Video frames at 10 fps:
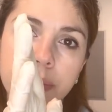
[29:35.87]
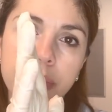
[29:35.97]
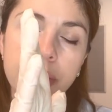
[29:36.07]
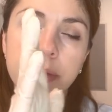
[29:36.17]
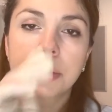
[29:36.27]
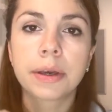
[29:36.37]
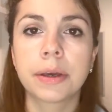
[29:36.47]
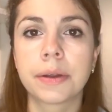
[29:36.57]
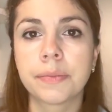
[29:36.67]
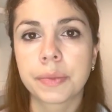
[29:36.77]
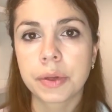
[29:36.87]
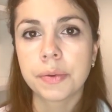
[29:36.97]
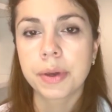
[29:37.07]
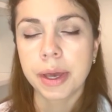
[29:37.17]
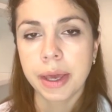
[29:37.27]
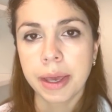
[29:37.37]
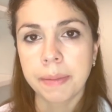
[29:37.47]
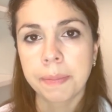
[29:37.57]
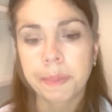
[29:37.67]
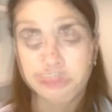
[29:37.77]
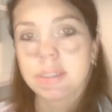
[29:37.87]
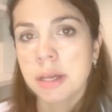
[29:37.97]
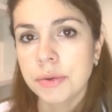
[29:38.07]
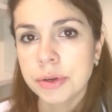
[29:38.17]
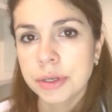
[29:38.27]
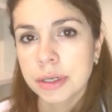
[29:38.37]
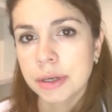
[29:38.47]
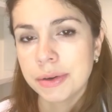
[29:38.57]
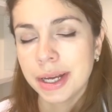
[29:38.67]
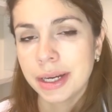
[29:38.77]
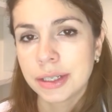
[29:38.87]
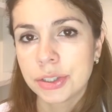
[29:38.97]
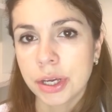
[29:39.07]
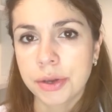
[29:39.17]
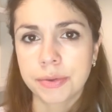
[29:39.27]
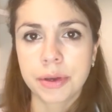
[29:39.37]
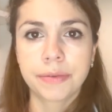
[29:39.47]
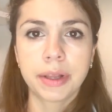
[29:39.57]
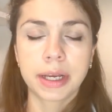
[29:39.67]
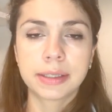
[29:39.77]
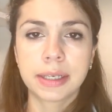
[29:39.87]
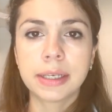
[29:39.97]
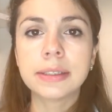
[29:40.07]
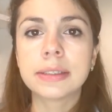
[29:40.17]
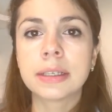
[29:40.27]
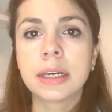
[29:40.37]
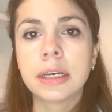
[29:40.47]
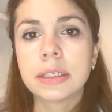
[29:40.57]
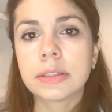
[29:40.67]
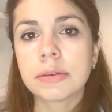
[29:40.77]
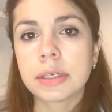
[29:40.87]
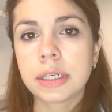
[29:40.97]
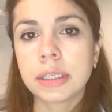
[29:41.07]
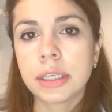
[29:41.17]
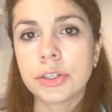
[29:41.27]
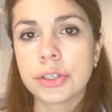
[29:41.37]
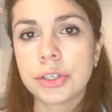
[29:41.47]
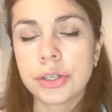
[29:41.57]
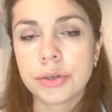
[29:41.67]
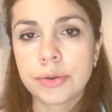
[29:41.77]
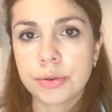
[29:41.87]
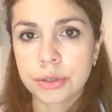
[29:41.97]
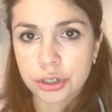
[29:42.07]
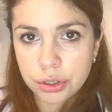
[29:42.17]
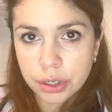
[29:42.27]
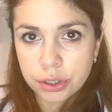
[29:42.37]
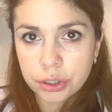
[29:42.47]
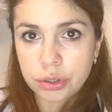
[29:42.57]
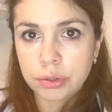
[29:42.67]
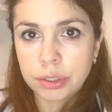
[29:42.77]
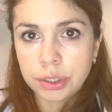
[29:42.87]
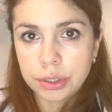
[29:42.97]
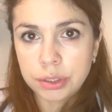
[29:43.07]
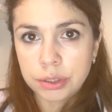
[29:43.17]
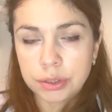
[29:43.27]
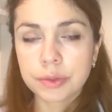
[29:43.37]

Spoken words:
Now good. Okay. Now we're going to go ahead and check your reflexes. So I'm going to need you to shrug your shoulders.